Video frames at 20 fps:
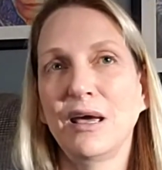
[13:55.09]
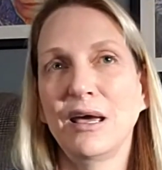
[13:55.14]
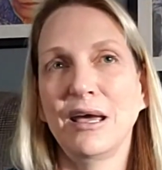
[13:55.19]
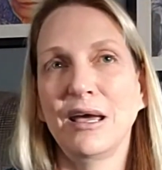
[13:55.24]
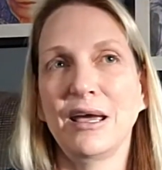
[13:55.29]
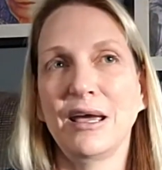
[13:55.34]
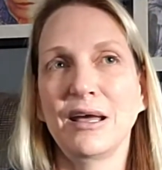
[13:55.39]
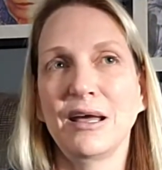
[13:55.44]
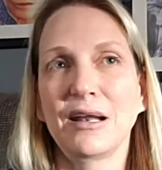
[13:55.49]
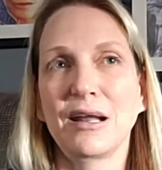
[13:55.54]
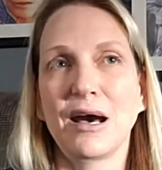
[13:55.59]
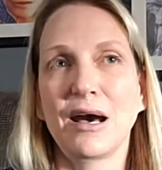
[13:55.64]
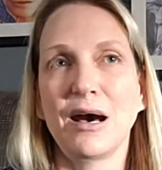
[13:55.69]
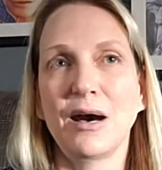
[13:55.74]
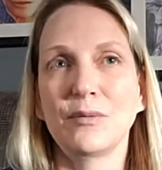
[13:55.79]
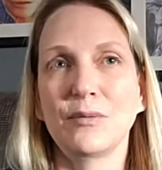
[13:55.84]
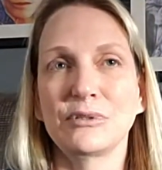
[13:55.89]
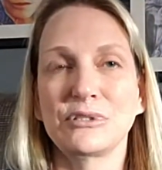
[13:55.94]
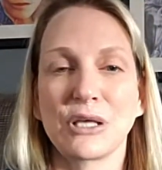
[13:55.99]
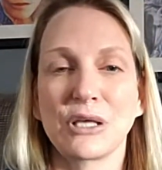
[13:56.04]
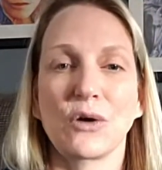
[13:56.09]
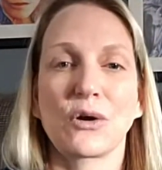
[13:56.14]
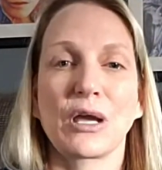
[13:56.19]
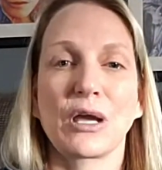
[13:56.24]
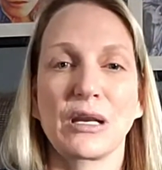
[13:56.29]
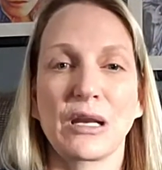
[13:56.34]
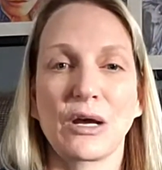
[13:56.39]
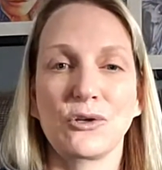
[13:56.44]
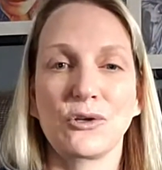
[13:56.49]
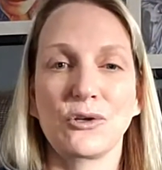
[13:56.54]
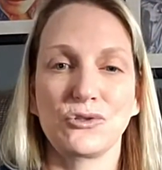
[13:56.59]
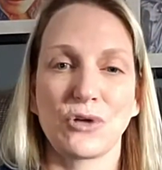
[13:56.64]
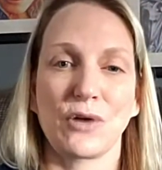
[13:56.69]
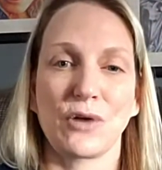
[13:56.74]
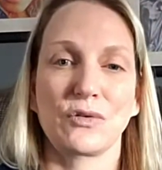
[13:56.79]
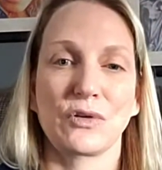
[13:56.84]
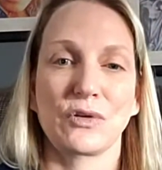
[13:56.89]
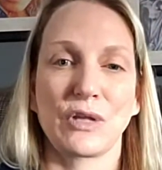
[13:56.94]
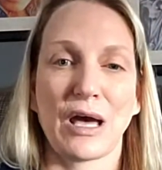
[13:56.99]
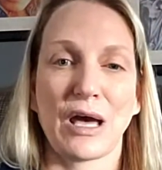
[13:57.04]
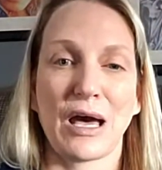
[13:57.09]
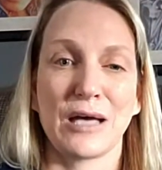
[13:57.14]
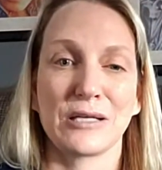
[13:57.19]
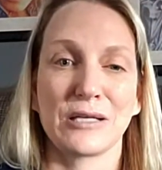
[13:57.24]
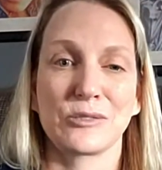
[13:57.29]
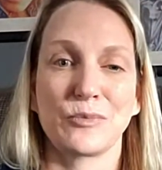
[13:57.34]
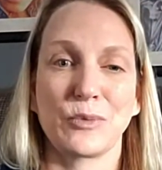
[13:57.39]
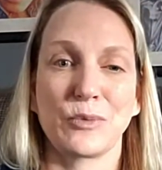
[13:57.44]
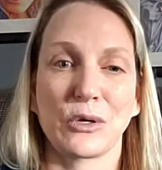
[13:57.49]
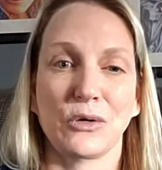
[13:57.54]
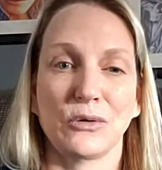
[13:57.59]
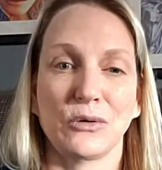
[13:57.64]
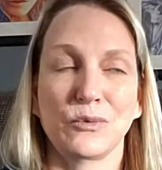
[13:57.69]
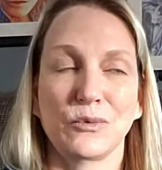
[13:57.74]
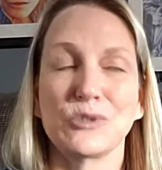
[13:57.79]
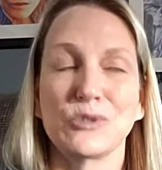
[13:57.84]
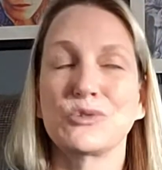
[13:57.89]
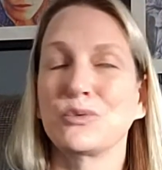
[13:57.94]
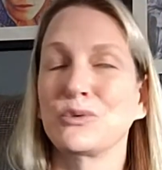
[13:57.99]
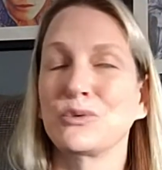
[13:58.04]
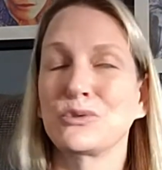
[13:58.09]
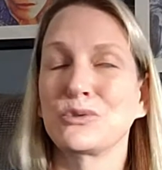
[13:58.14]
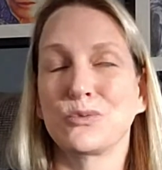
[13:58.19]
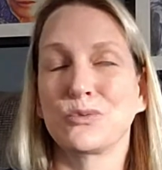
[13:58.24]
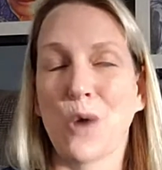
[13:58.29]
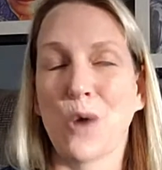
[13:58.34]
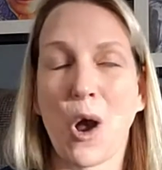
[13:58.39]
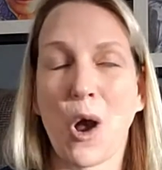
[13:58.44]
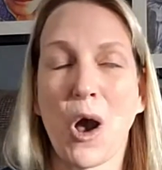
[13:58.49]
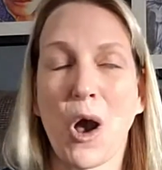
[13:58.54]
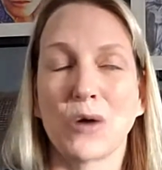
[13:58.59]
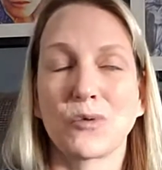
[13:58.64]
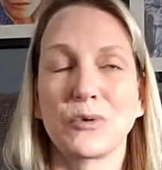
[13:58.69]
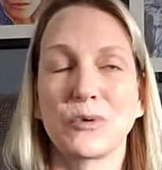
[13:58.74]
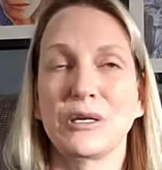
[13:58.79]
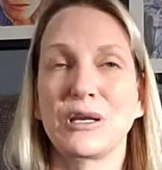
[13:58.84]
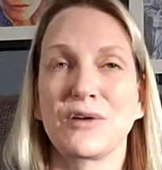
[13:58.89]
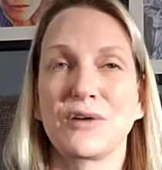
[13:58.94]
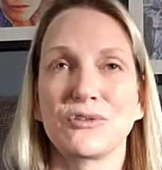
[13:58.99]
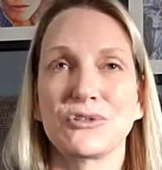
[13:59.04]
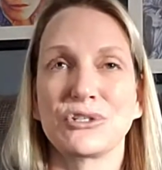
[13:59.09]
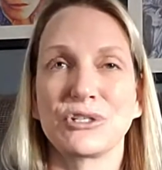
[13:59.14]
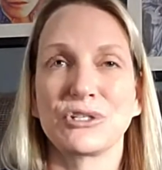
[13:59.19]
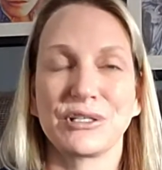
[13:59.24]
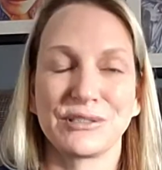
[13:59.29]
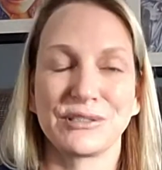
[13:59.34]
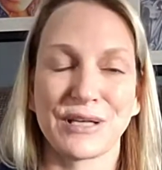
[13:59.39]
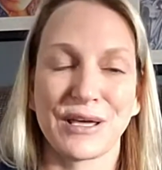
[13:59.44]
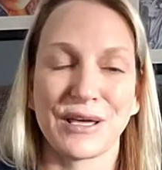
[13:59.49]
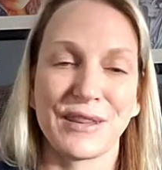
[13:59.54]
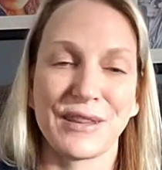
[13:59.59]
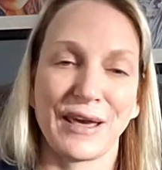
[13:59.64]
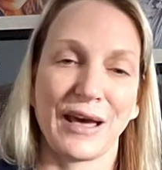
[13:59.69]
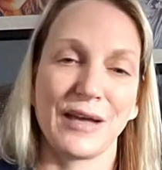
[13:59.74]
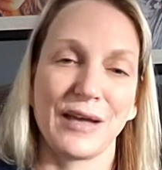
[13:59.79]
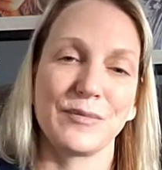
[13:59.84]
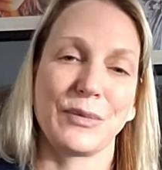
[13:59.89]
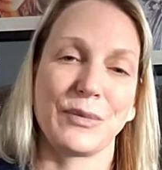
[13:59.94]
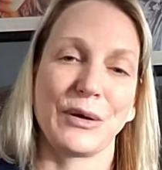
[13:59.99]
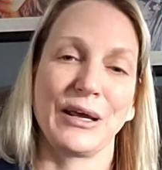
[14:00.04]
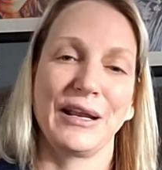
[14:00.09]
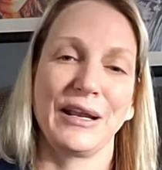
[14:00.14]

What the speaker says: And we say, okay, now you drive to the hospital, which was wrong. We never should have done that. But